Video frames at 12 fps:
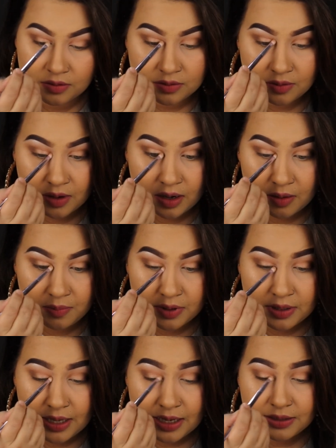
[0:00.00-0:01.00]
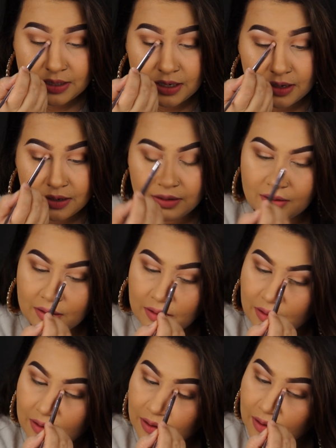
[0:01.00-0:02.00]
So we're gonna put that there,
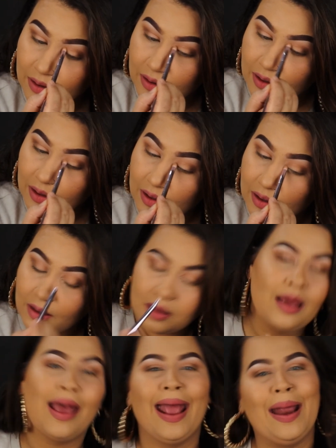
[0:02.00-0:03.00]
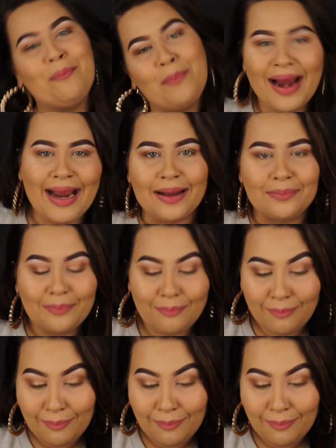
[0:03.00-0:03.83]
and bam,